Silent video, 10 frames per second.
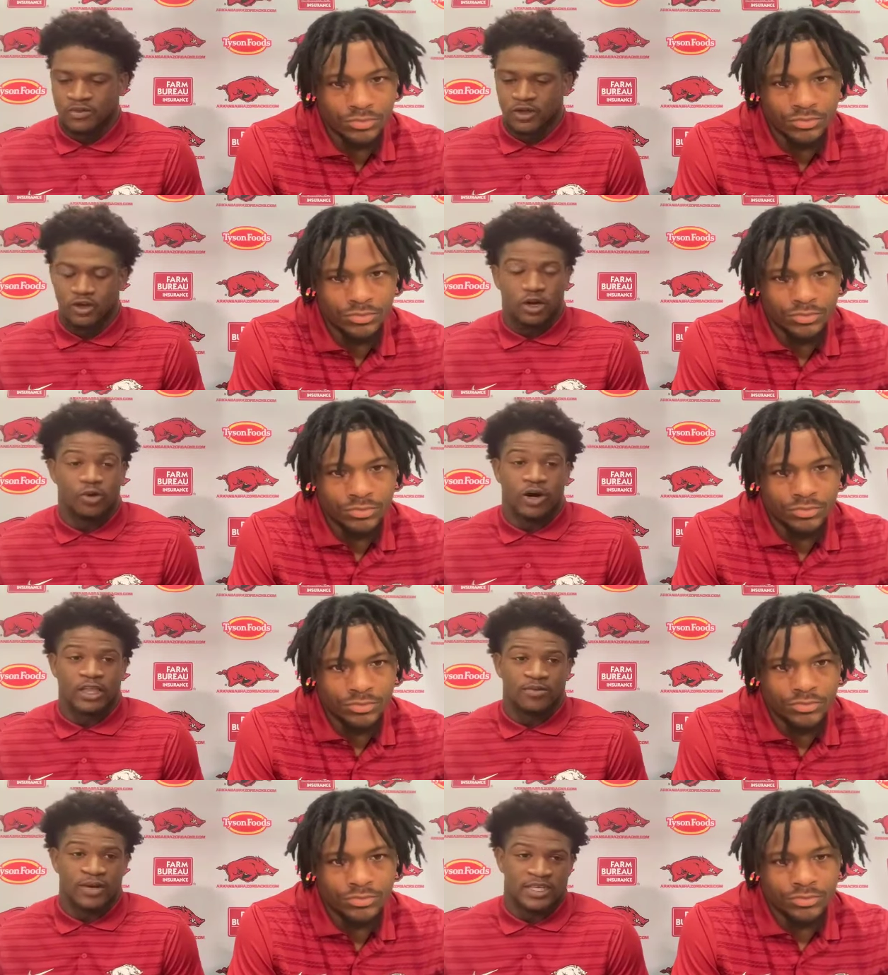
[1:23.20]
Speaker 1: you know, we're gonna have
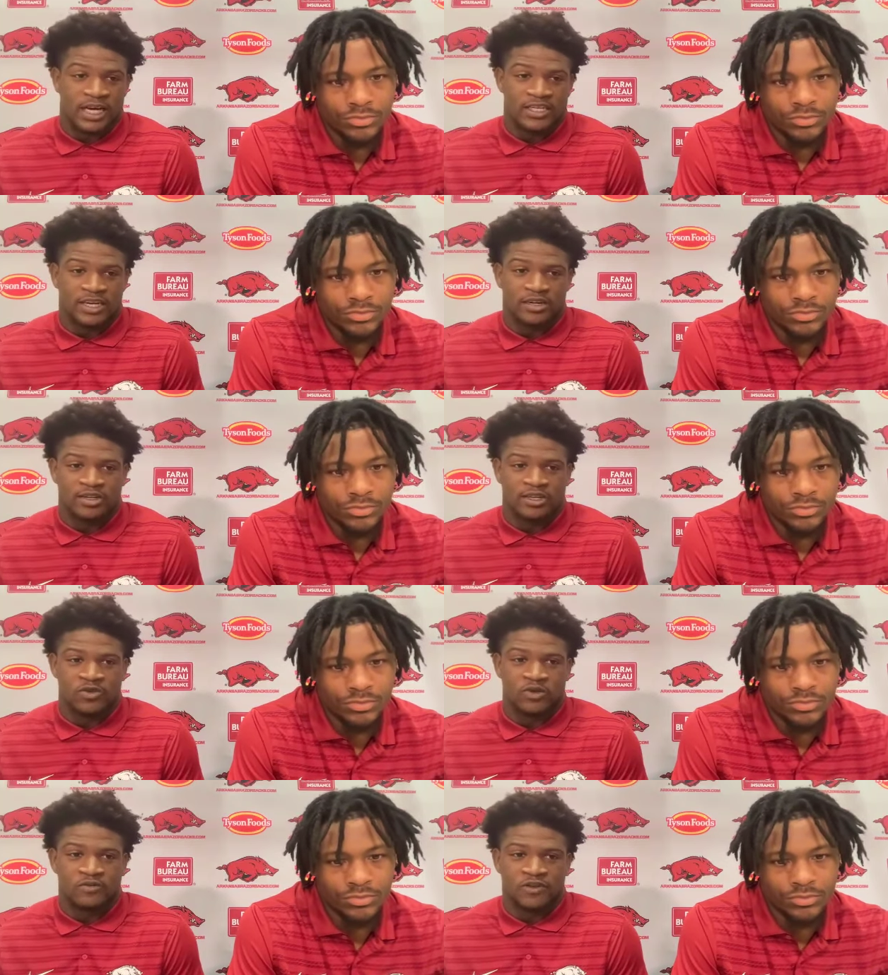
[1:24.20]
to play to our standards this
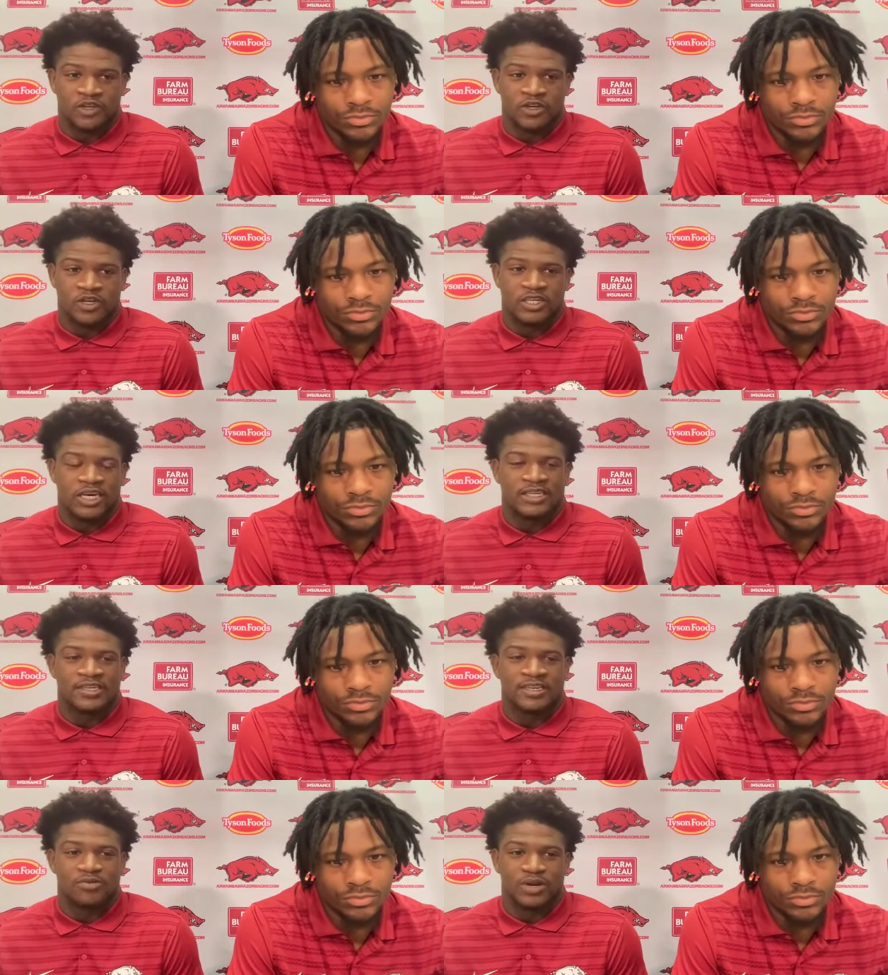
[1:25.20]
week for sure. It's
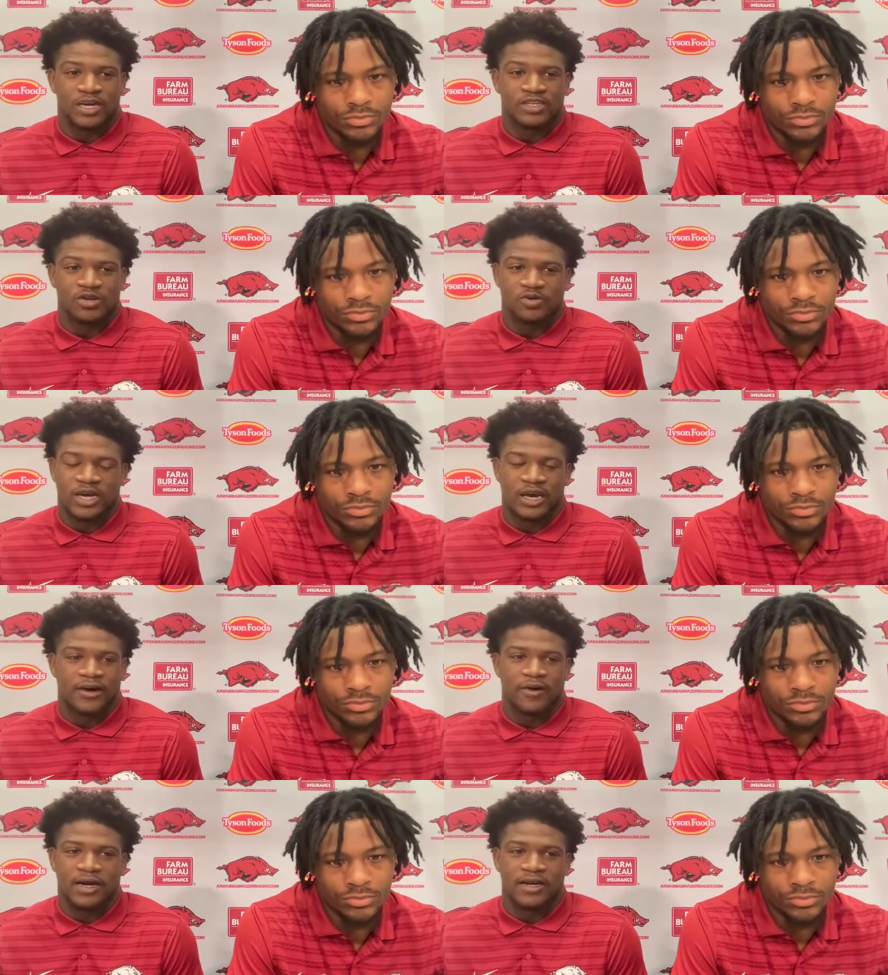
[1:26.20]
SEC play, so we can't
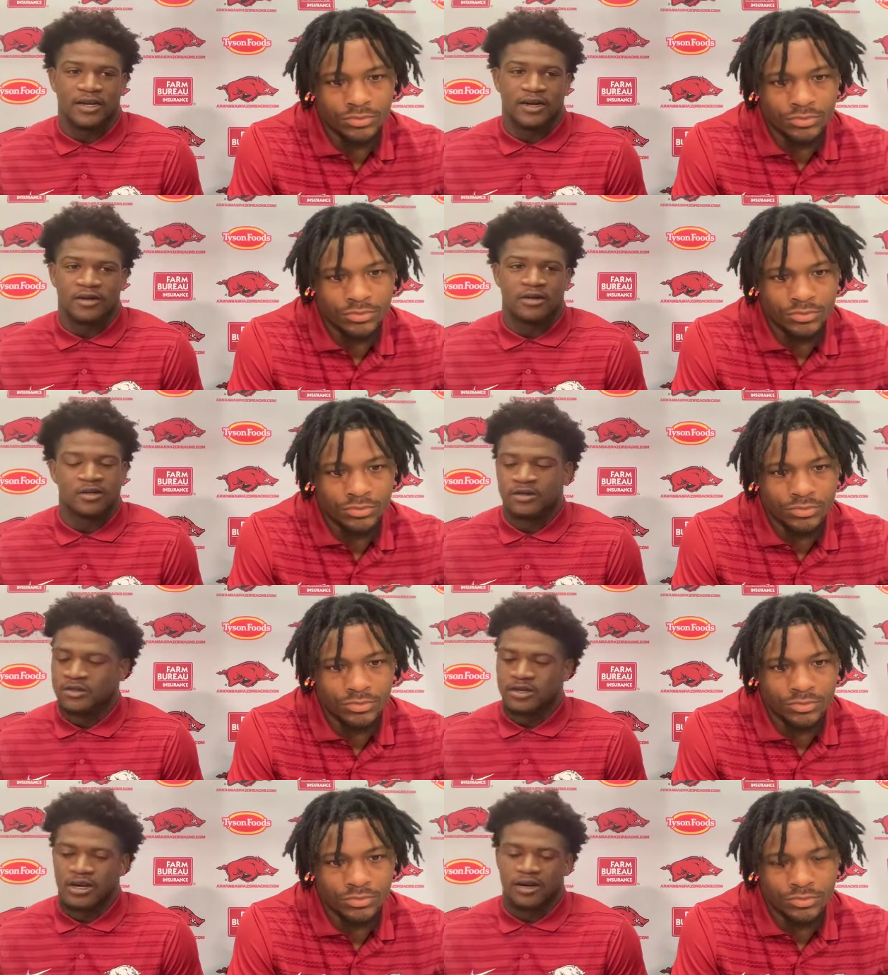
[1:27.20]
go out there
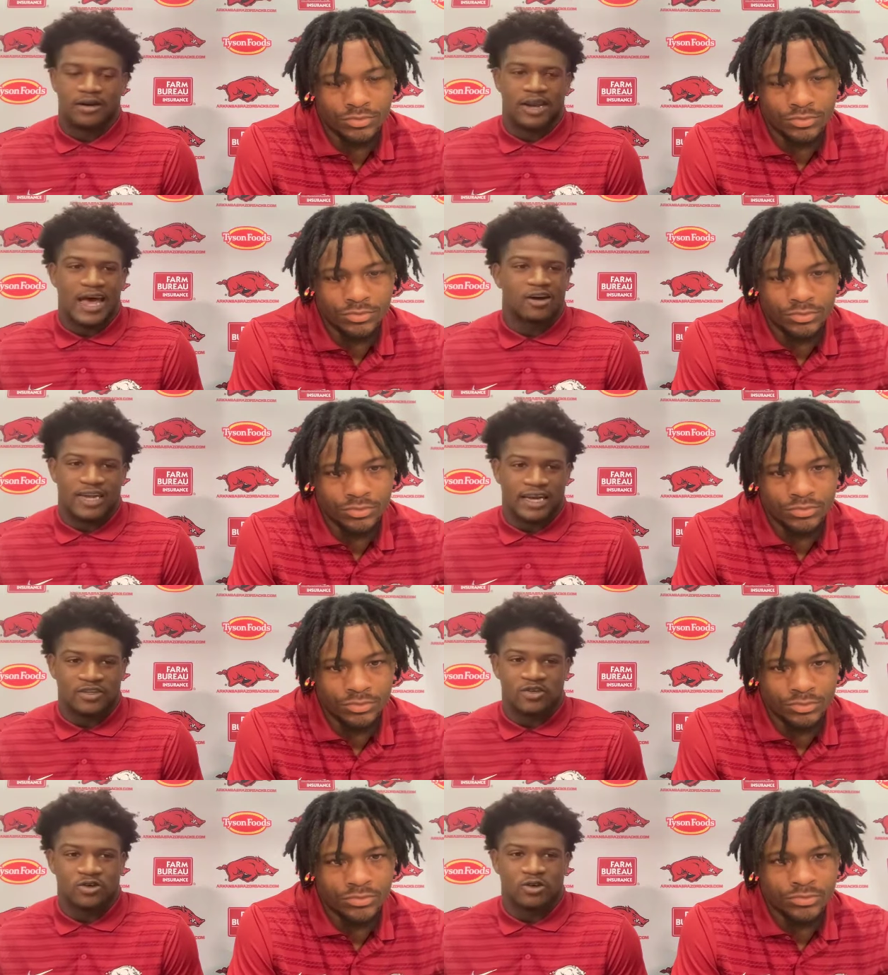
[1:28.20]

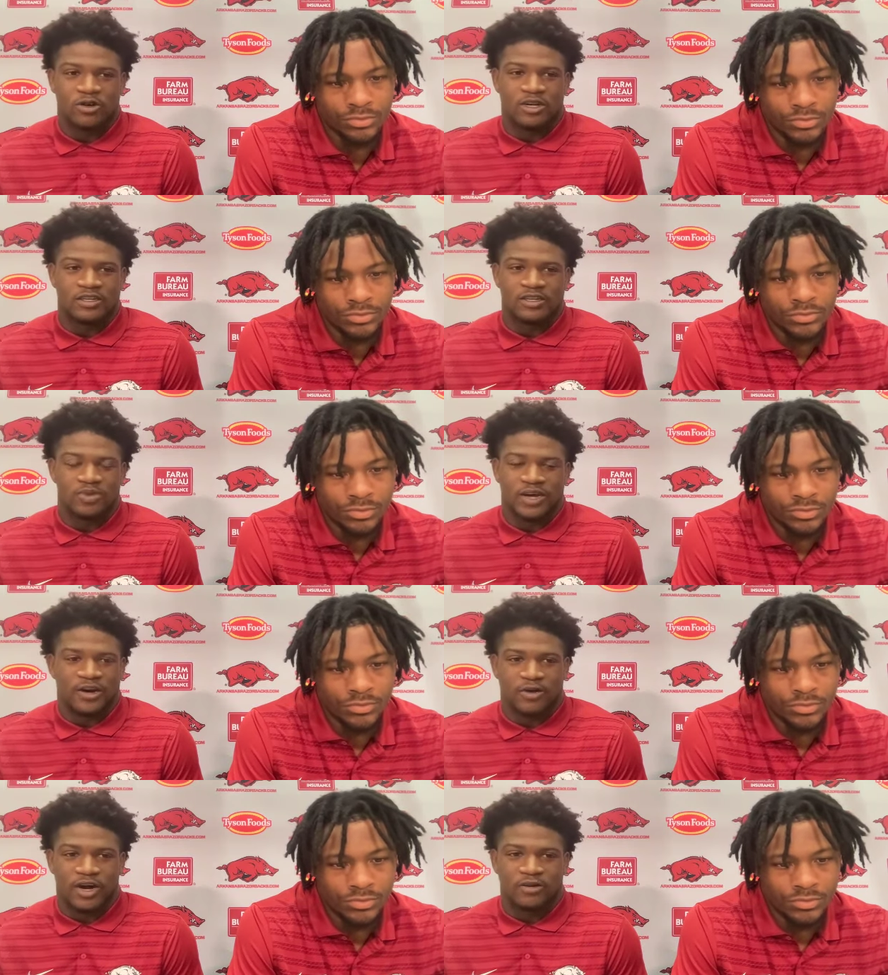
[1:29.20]
lackadaisical and just playing
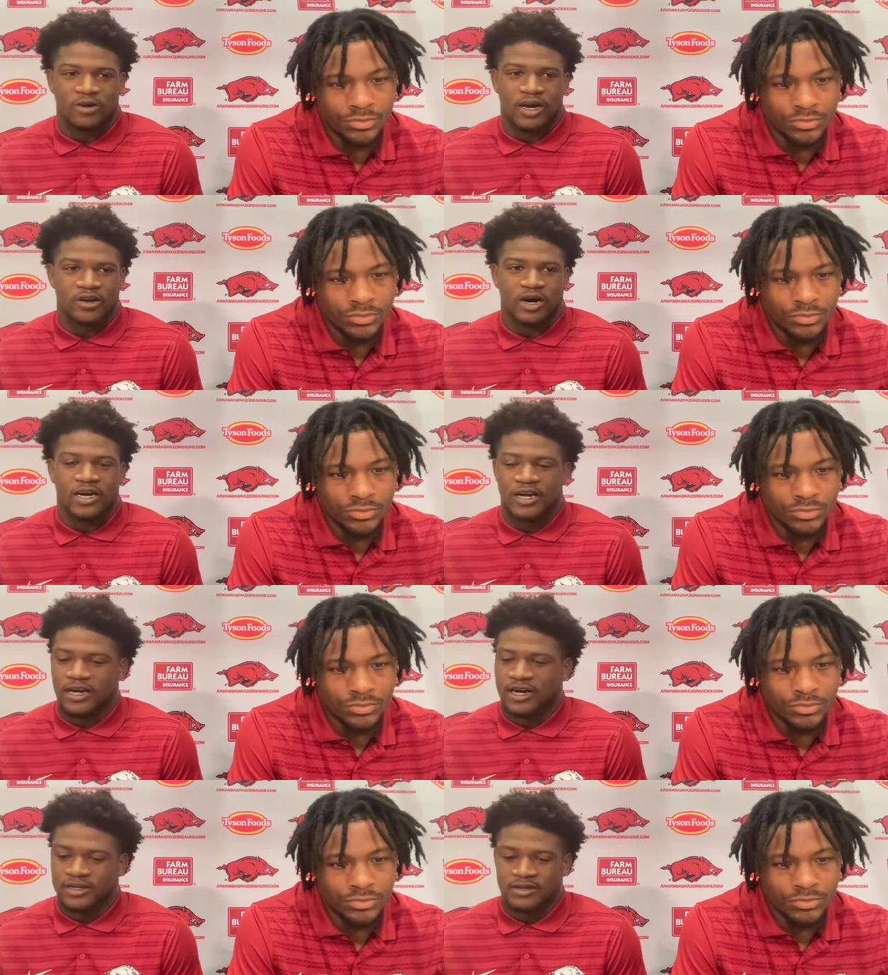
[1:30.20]
around. We got to go out
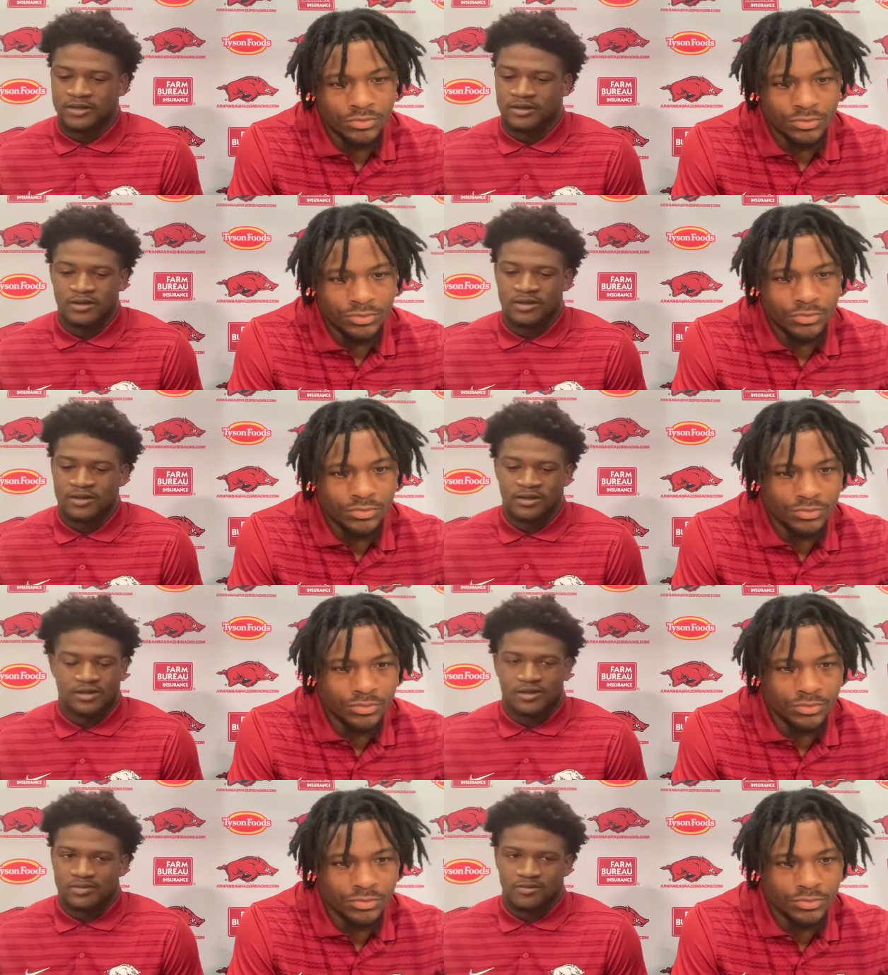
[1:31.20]
there and
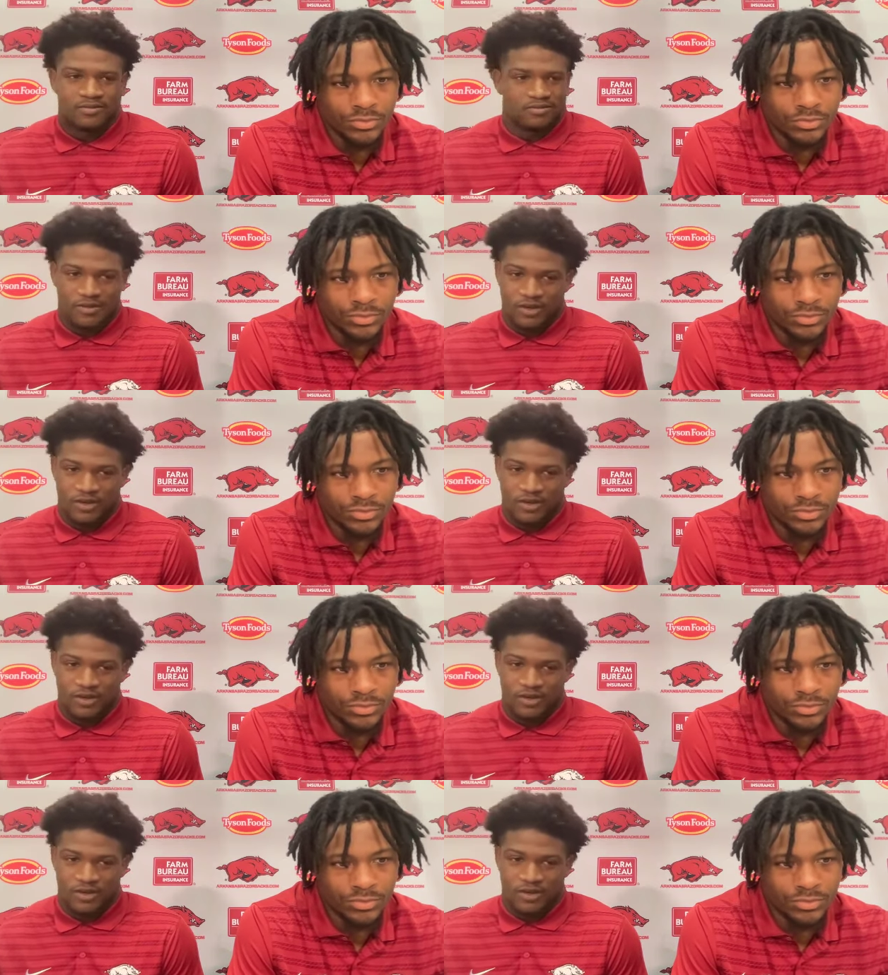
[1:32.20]
you